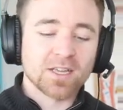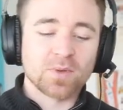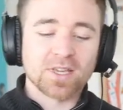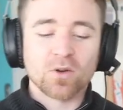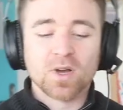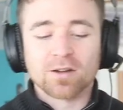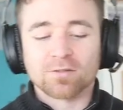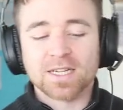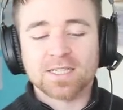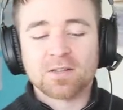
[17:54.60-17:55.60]
here we go,
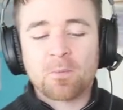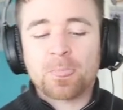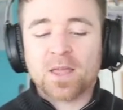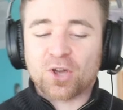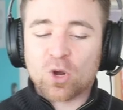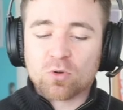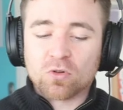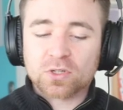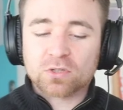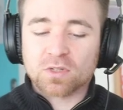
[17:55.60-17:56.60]
reads
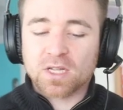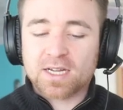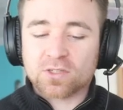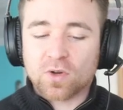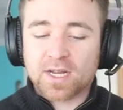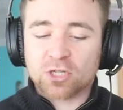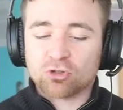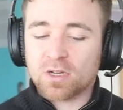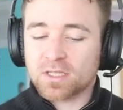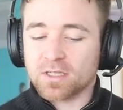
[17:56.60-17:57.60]
Kerberos relies on a
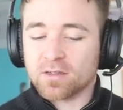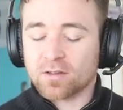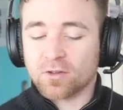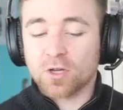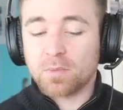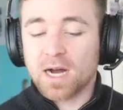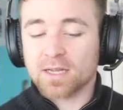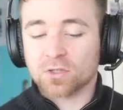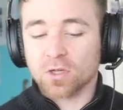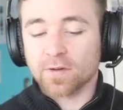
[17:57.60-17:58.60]
trusted third
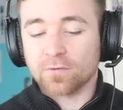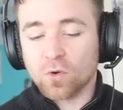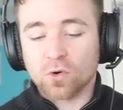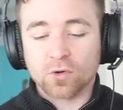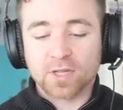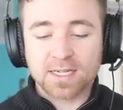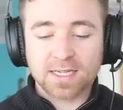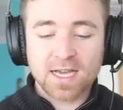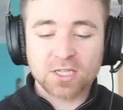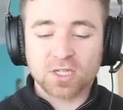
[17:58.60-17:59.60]
party server for
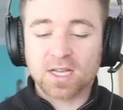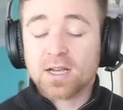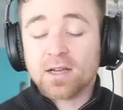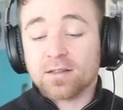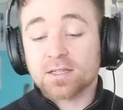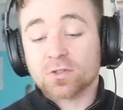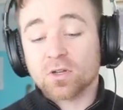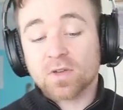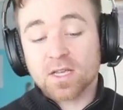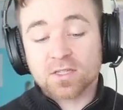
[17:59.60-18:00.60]
authentication. This
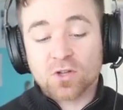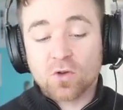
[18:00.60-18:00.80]
server is